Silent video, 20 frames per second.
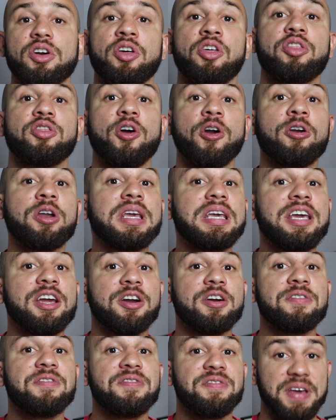
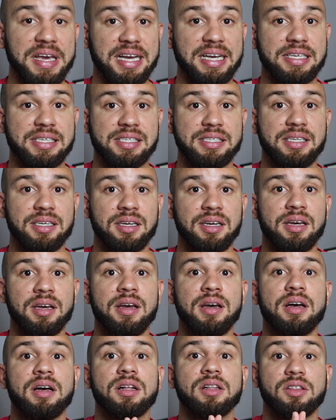30-year fixed
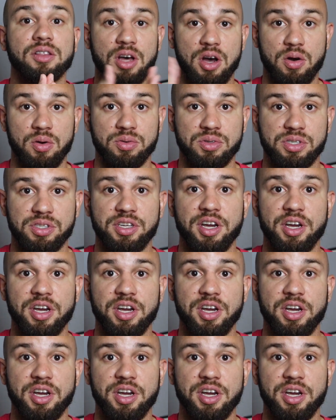loans.